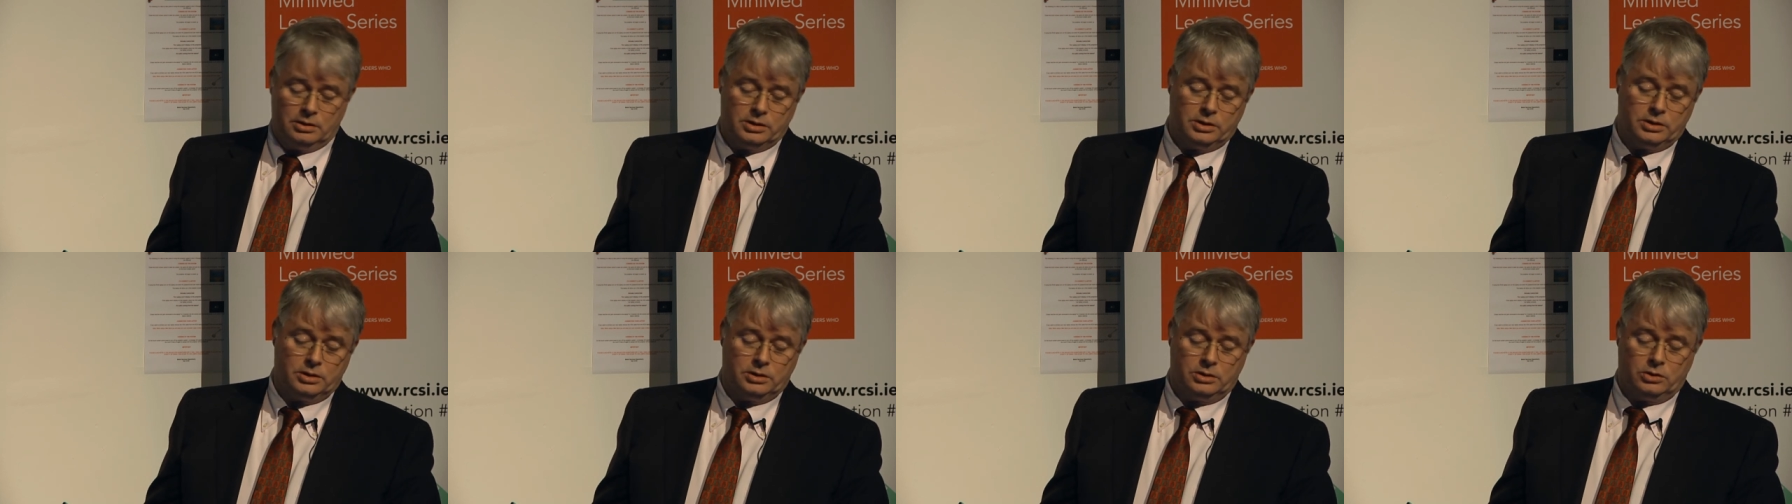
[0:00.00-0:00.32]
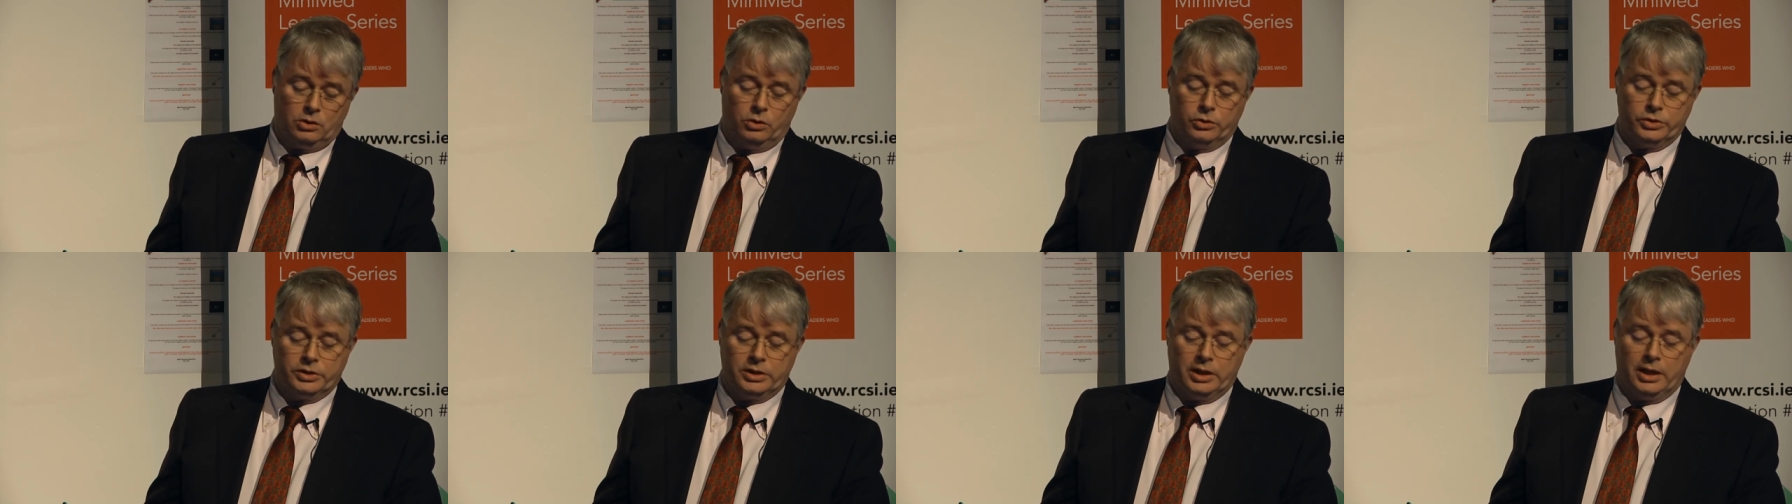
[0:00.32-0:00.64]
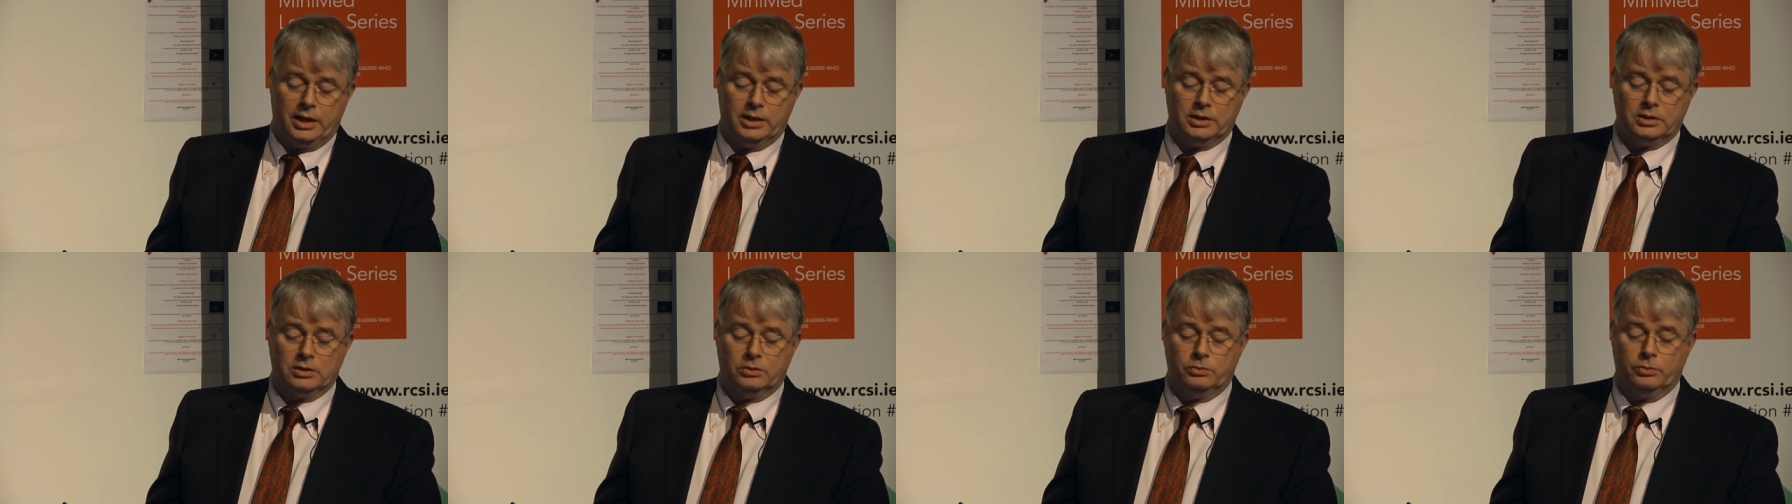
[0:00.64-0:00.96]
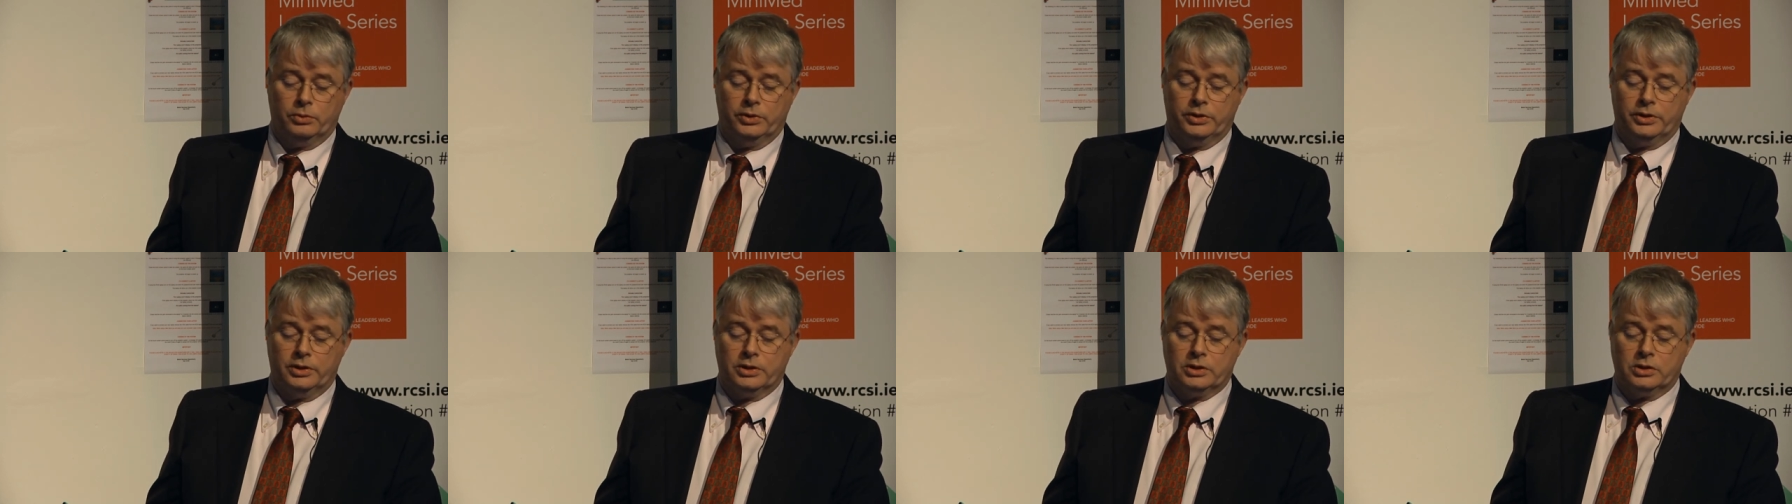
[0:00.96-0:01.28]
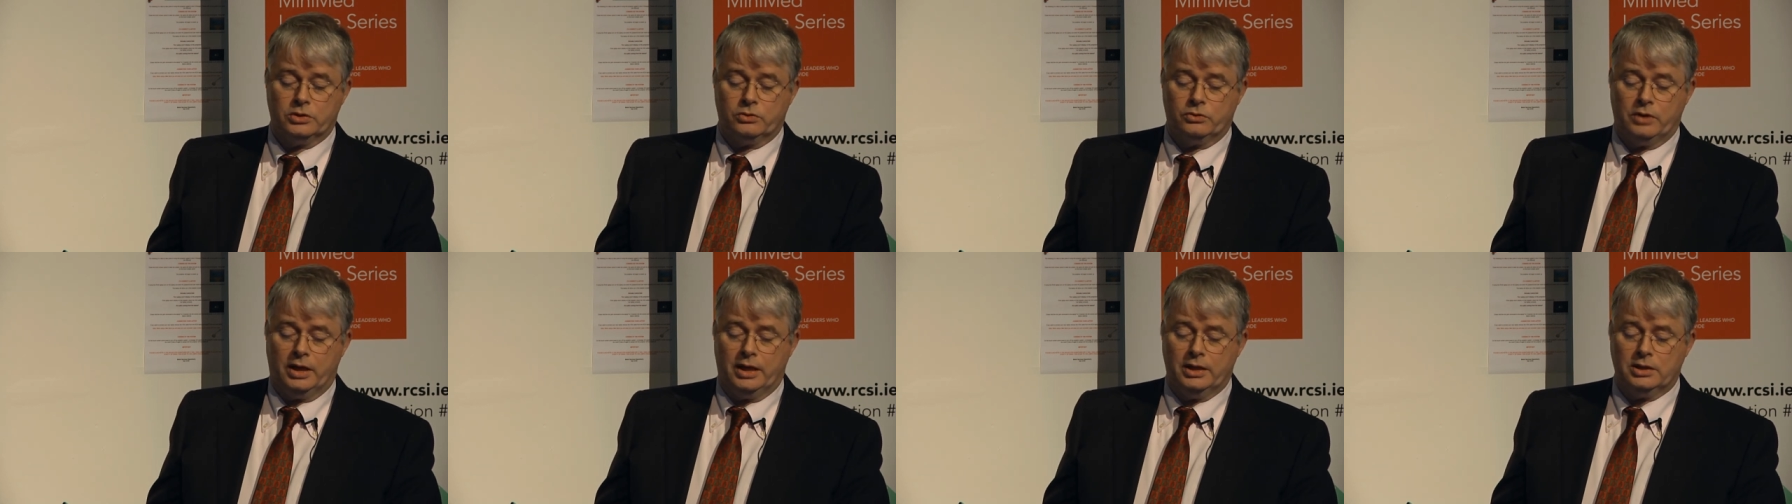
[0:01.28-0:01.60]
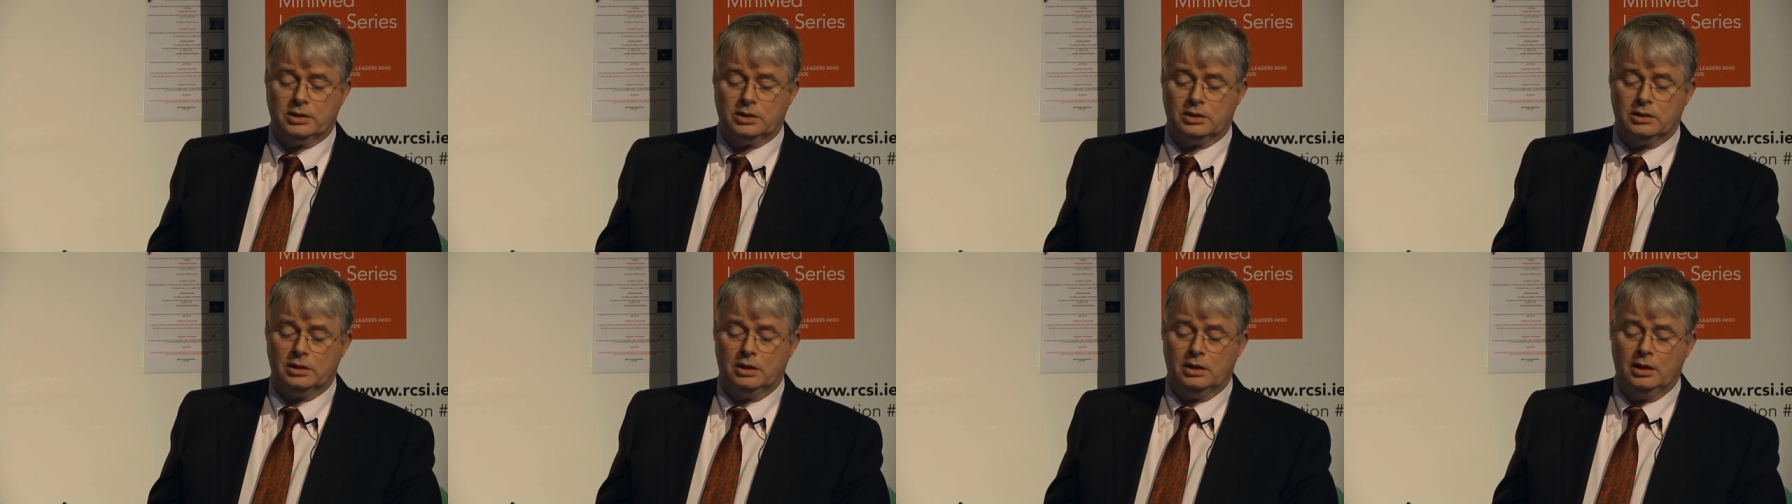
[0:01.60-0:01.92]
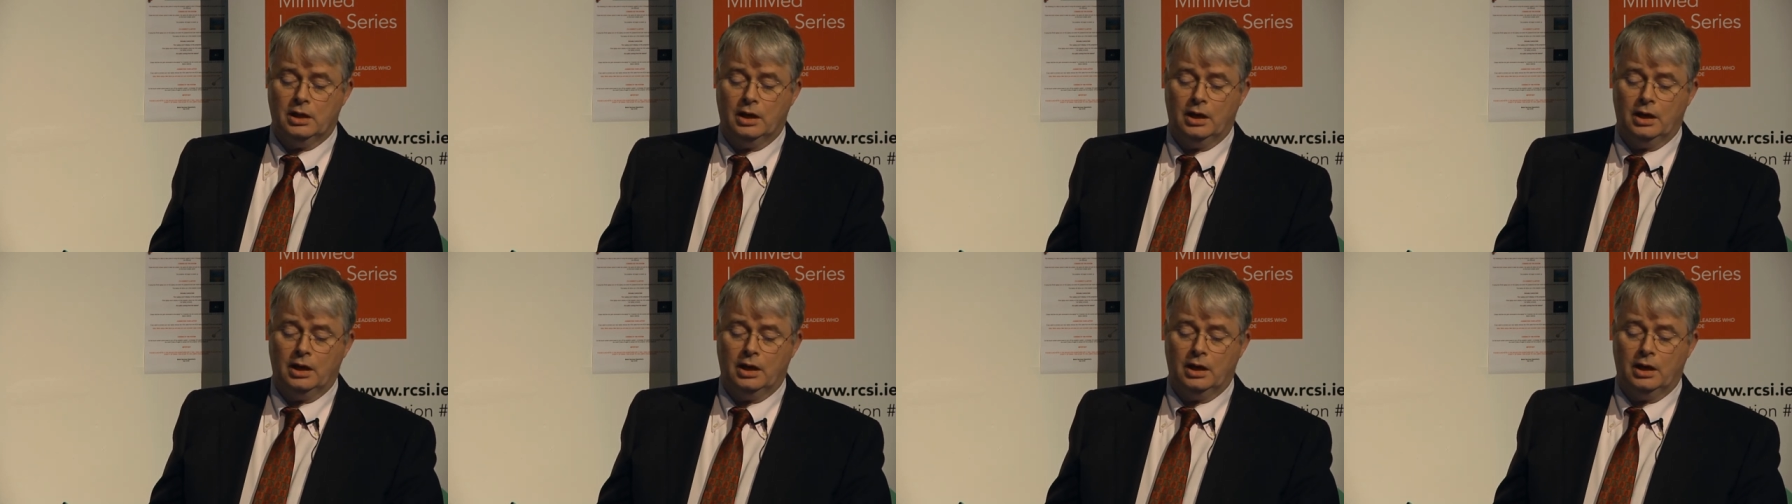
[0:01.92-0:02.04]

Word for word: associated with his stress,